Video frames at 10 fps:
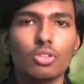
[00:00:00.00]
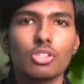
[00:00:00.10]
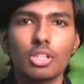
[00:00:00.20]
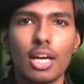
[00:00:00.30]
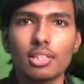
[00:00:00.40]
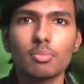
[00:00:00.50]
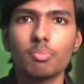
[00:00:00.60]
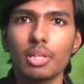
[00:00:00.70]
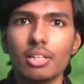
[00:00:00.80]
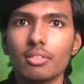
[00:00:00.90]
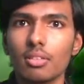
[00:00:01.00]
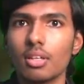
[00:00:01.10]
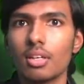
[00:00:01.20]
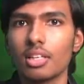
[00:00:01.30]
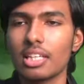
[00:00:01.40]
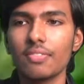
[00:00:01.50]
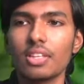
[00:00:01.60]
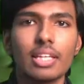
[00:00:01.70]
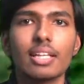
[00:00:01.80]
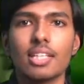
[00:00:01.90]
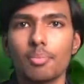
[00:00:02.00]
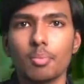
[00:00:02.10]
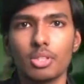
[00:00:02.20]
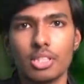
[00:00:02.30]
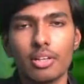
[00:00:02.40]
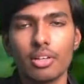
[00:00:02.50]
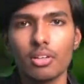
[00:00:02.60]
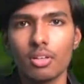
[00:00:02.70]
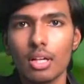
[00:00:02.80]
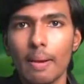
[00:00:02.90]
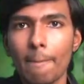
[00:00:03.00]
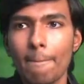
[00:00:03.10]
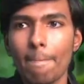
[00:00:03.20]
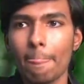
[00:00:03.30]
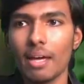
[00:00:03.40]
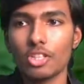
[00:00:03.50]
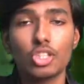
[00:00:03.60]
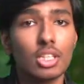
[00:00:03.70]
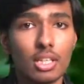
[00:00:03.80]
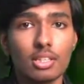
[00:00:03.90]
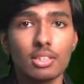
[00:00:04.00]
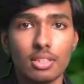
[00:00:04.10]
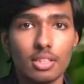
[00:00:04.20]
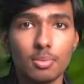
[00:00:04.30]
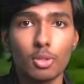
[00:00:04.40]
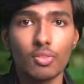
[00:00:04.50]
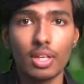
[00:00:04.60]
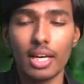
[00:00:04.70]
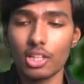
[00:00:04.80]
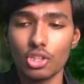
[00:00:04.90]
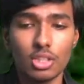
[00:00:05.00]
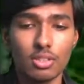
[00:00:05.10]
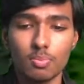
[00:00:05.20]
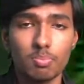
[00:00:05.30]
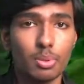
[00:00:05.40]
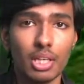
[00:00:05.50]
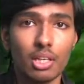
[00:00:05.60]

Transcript: she hasn't been given that type of material. And she is in this movie, and she's pretty